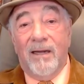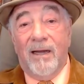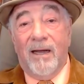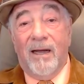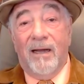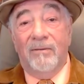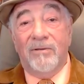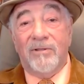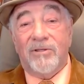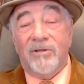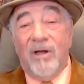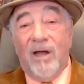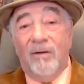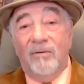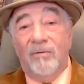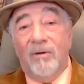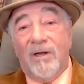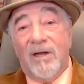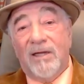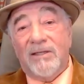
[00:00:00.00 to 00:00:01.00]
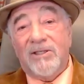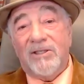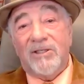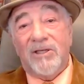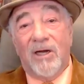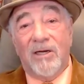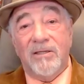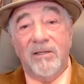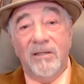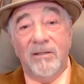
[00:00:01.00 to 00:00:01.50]
I was I got
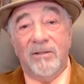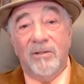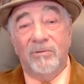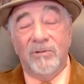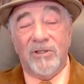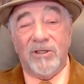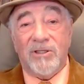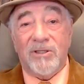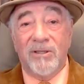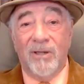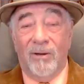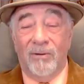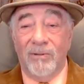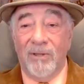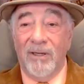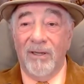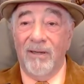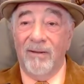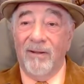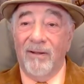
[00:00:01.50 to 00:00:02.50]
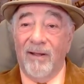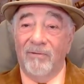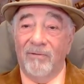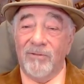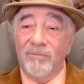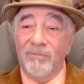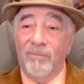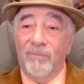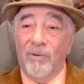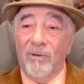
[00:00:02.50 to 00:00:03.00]
sucked into it slowly. I was
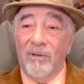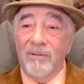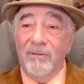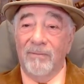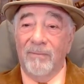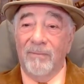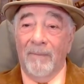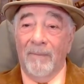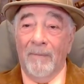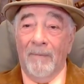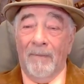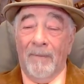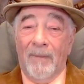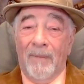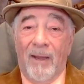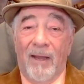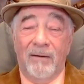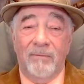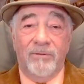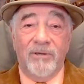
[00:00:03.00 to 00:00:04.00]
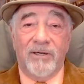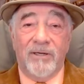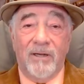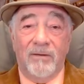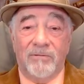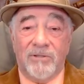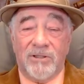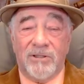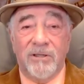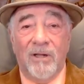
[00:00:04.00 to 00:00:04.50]
bored, and it, be,
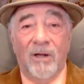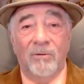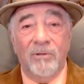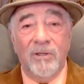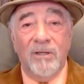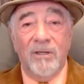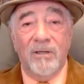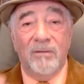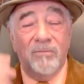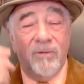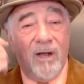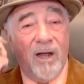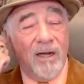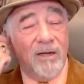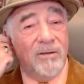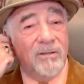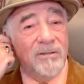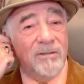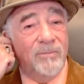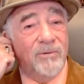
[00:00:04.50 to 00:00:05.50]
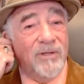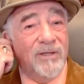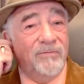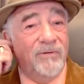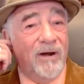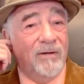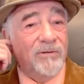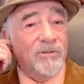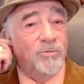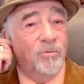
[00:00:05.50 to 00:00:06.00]
it was slowly I couldn't believe
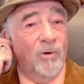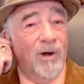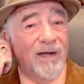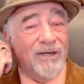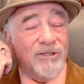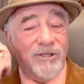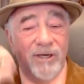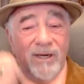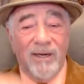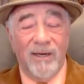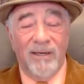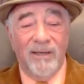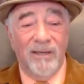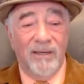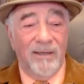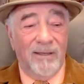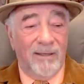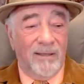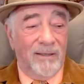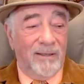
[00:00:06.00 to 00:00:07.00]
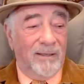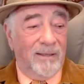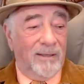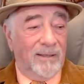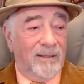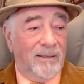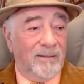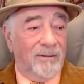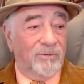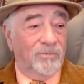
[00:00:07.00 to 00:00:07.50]
what I was watching.
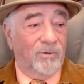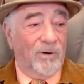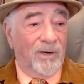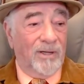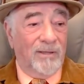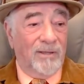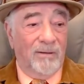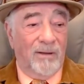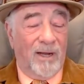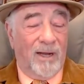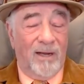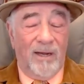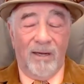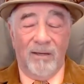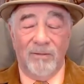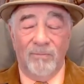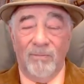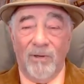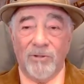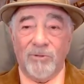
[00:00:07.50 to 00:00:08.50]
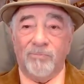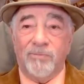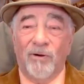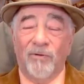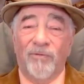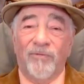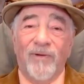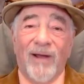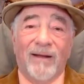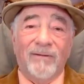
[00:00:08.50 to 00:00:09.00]
It was one of the most
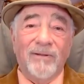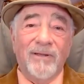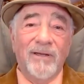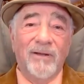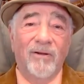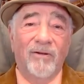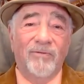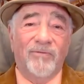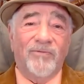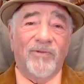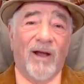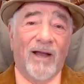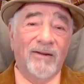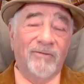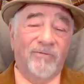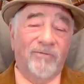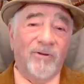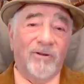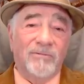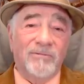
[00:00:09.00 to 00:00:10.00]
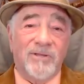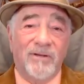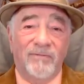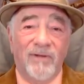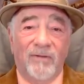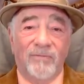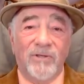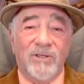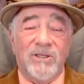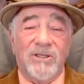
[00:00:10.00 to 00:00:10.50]
profoundly fine films I've
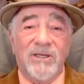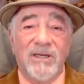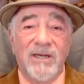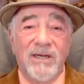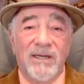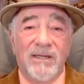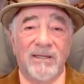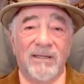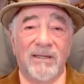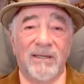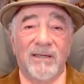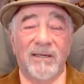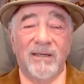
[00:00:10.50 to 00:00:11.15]
ever seen.